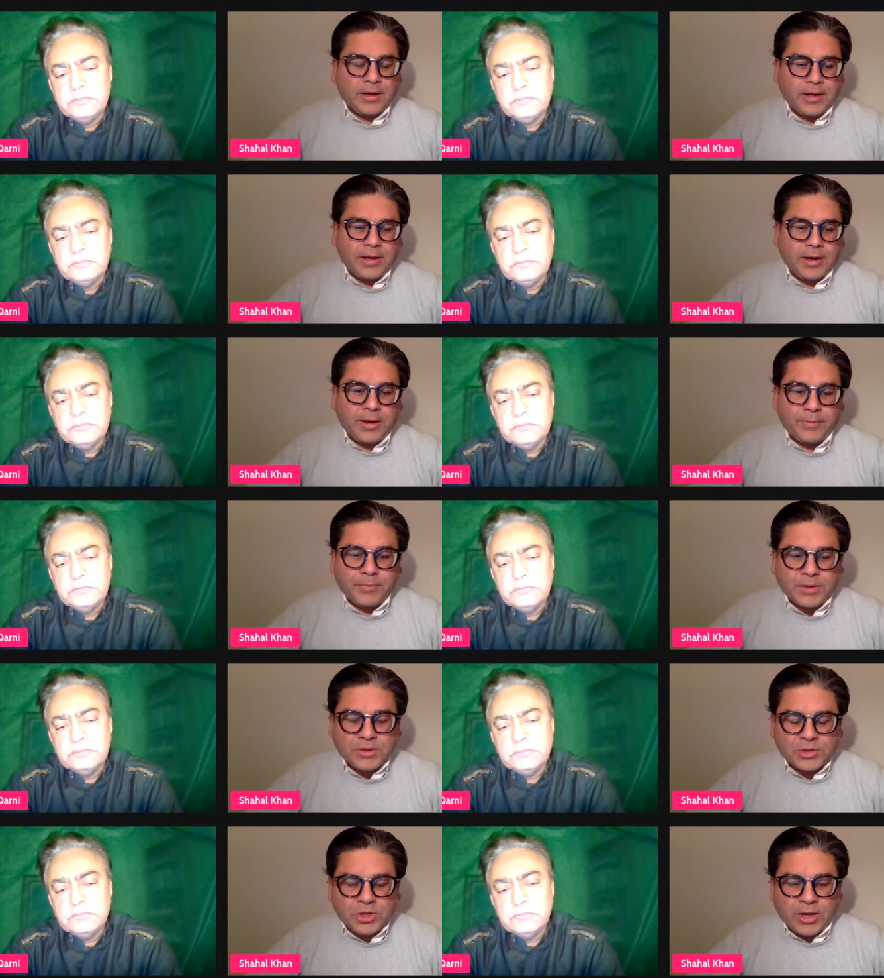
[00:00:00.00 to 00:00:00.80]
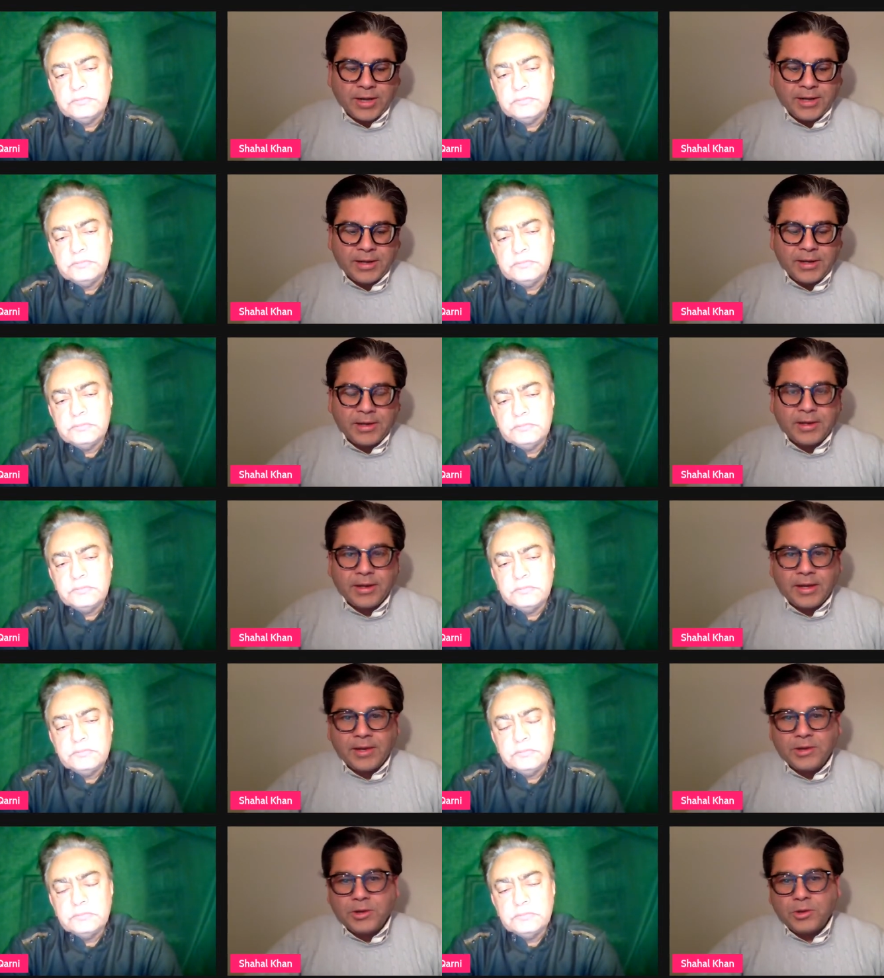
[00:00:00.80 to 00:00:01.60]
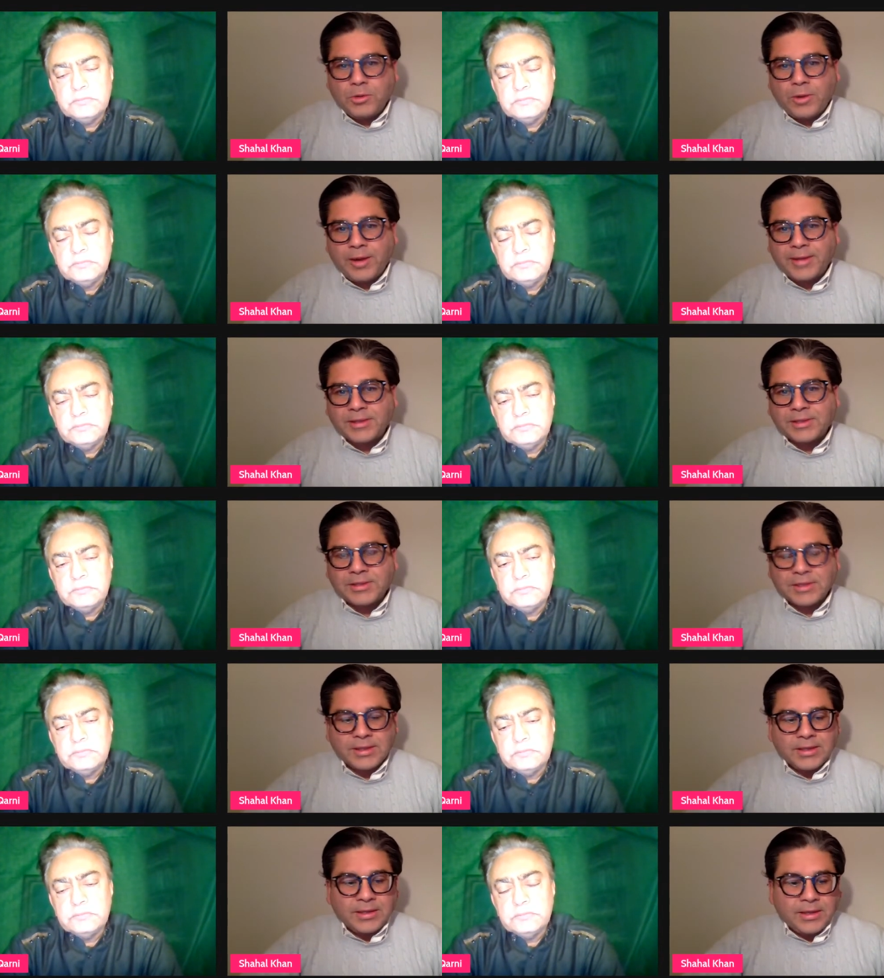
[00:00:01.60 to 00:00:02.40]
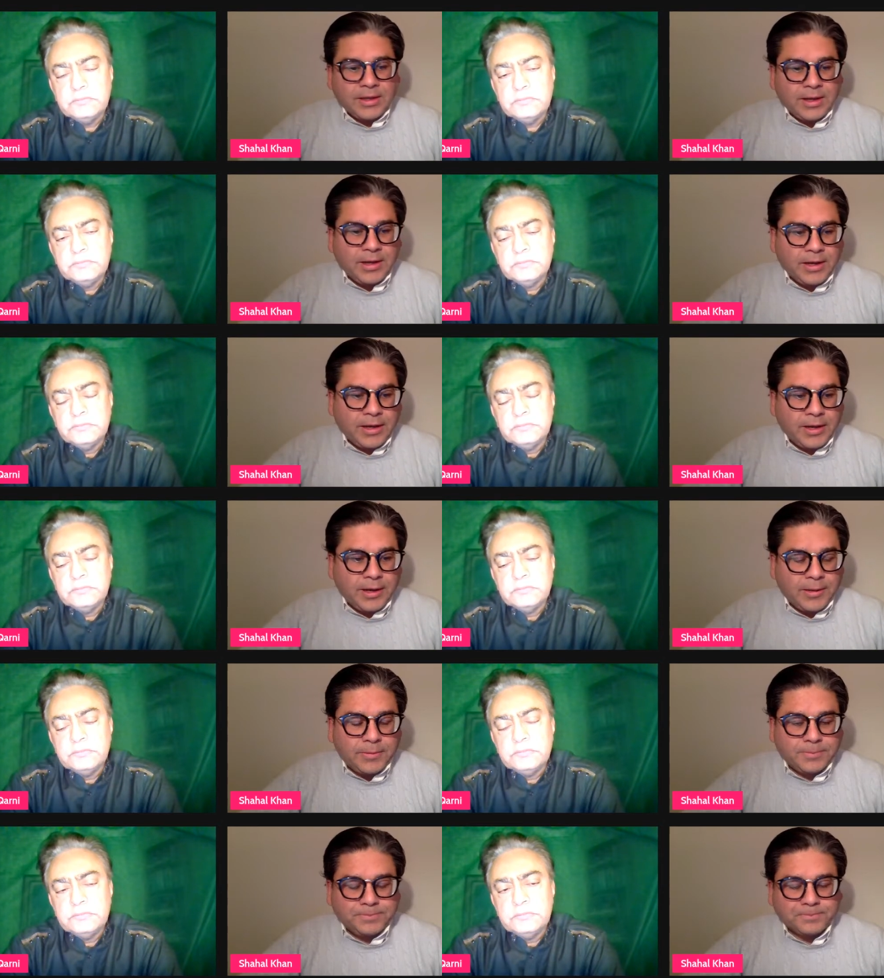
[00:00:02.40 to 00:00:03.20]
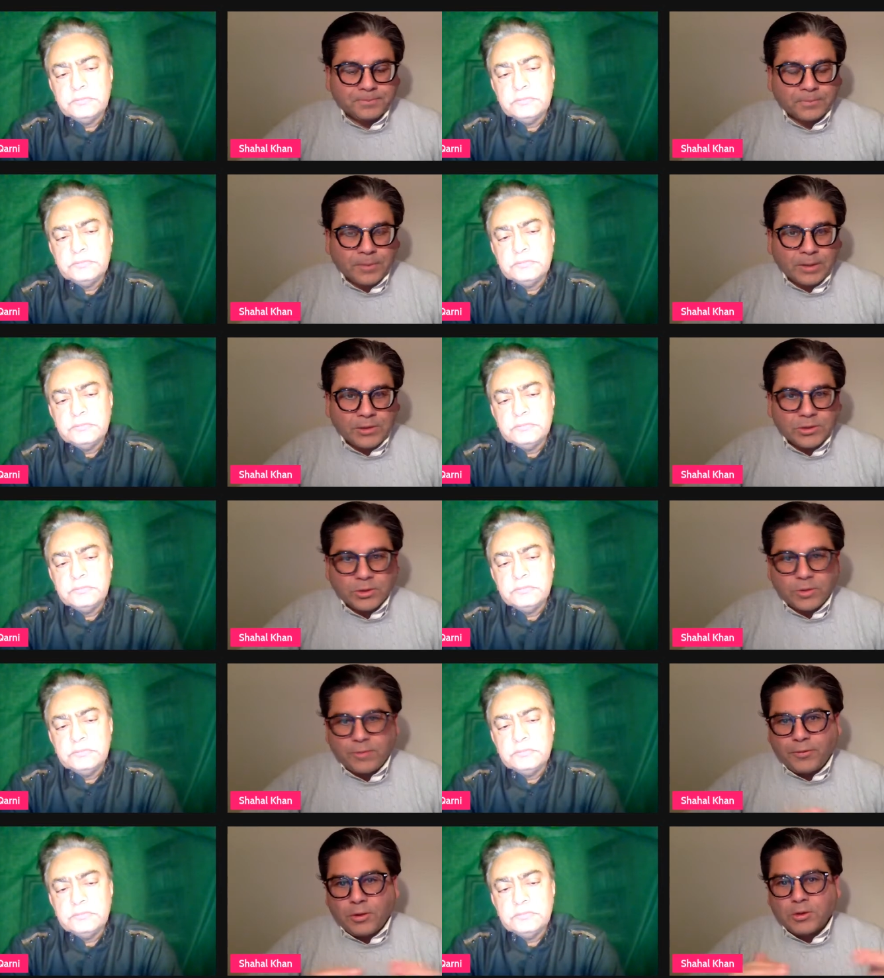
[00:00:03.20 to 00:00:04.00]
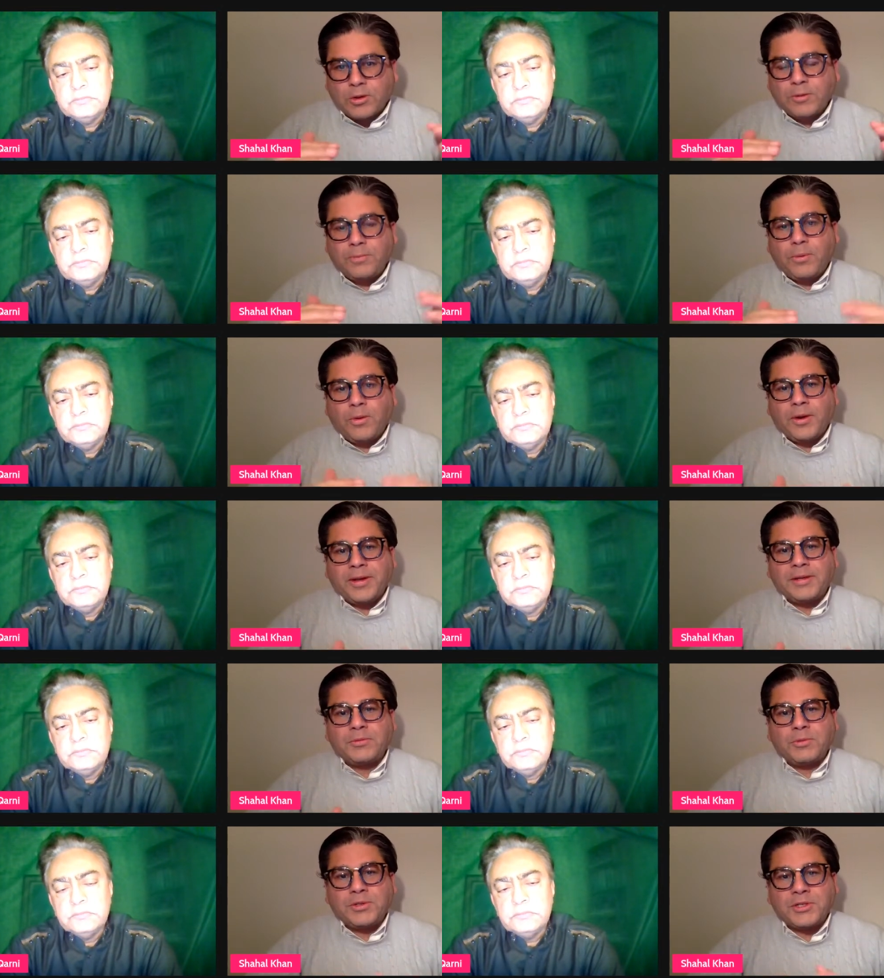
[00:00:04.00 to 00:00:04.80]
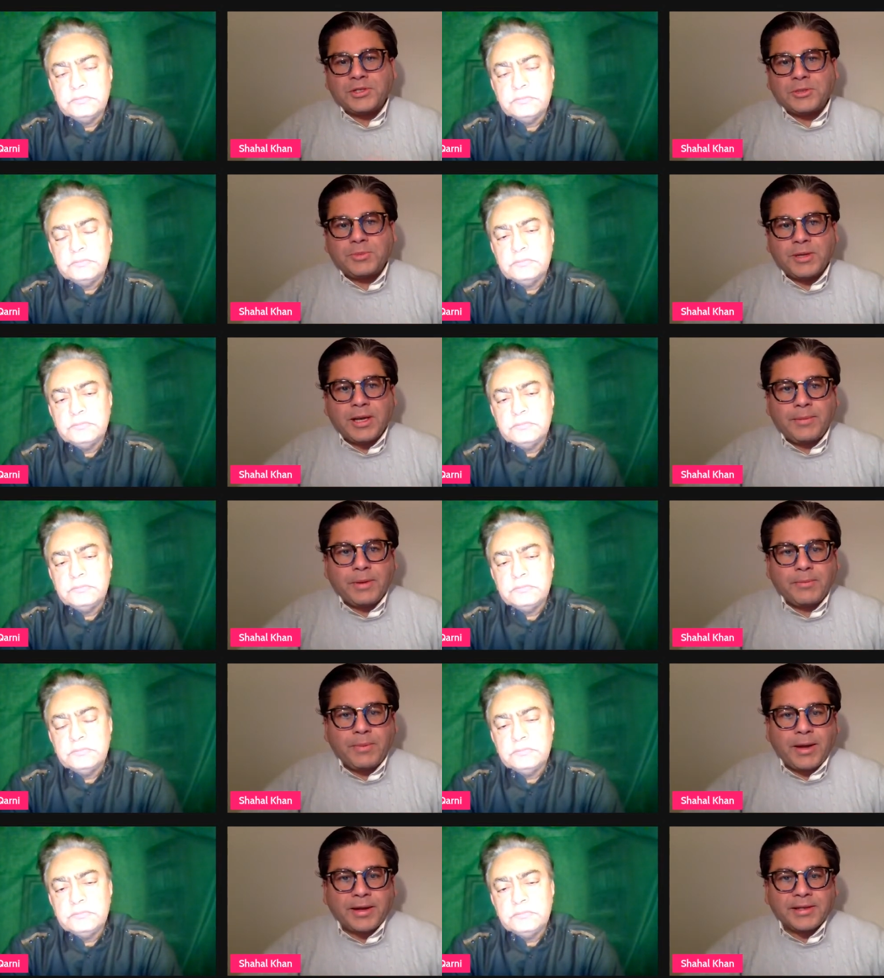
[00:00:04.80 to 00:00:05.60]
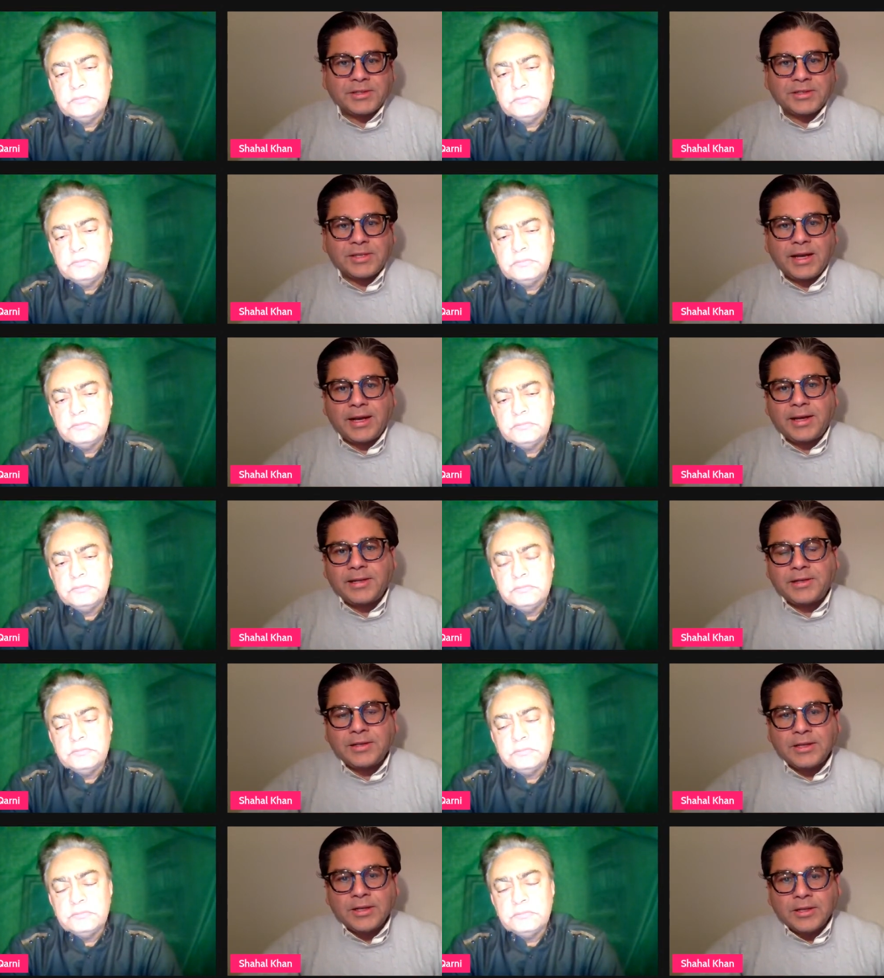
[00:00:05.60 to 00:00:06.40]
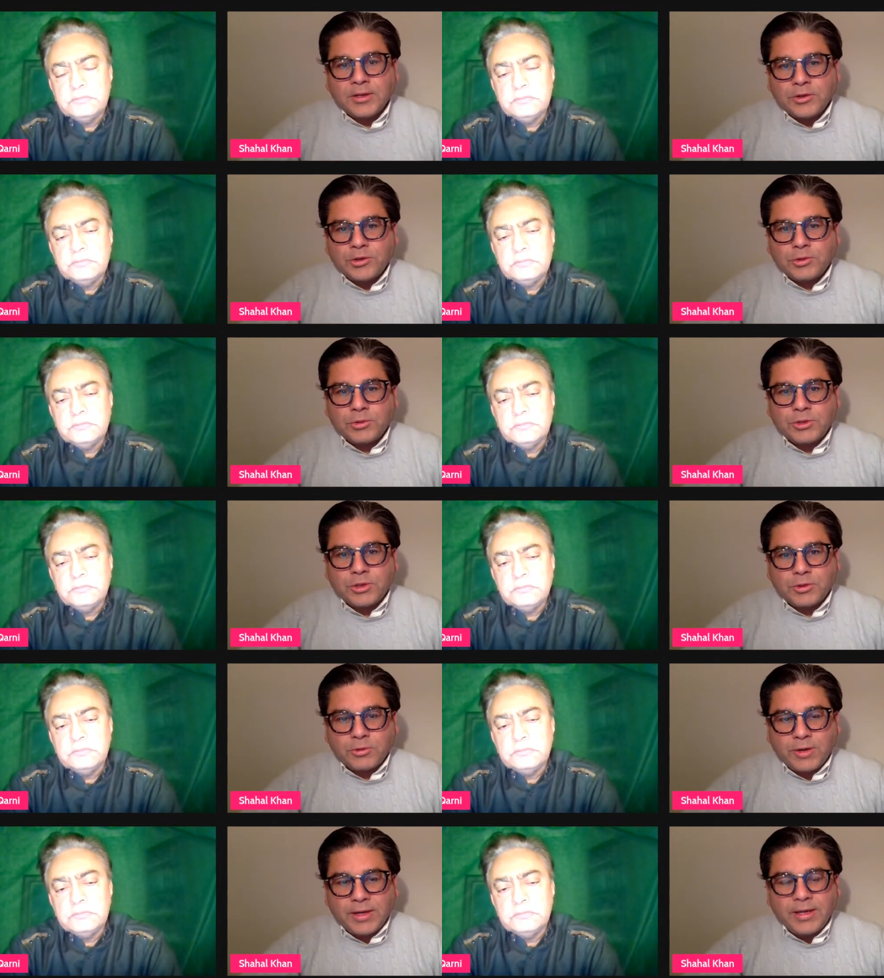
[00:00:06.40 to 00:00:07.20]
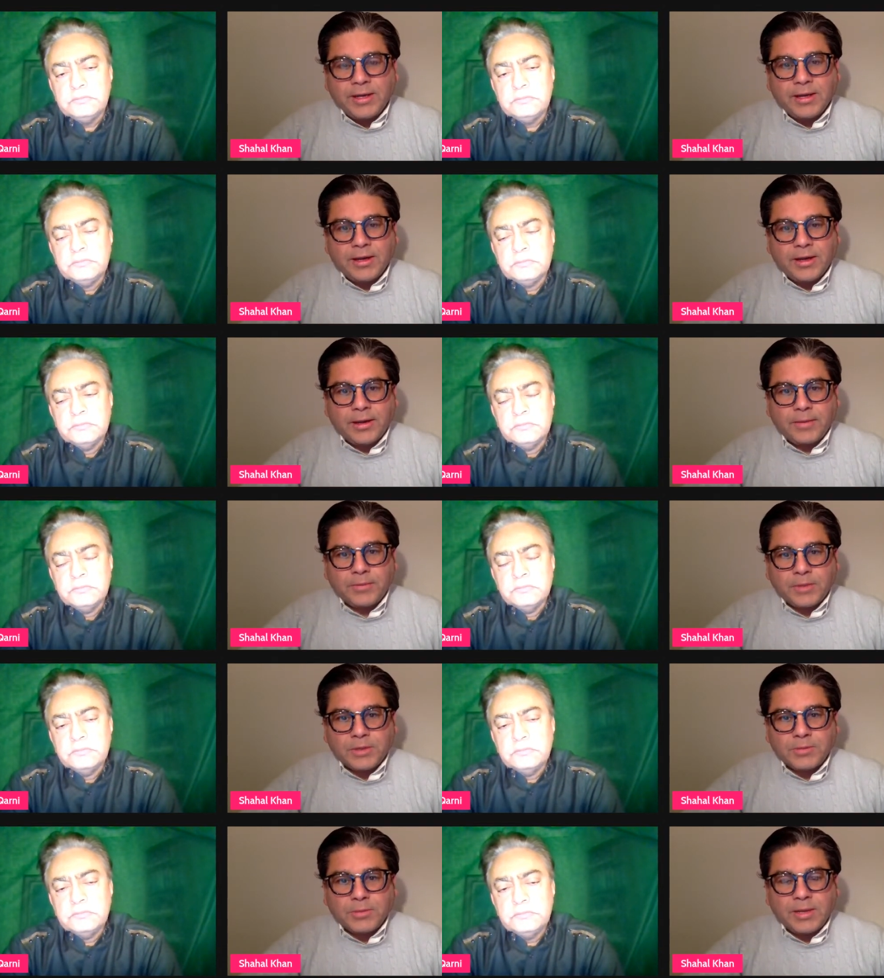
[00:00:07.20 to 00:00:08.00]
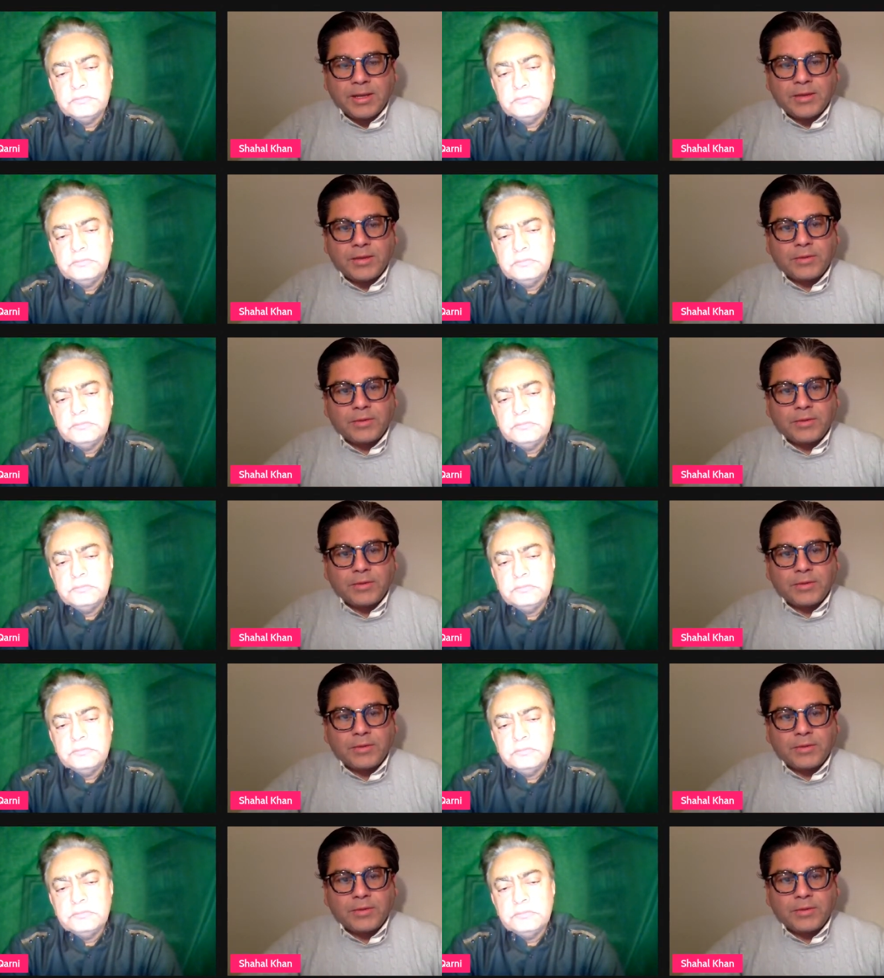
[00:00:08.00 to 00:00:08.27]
Speaker 1: um, this China and U.S um, sort of focal point, which is becoming Pakistan to a degree. Um, there's many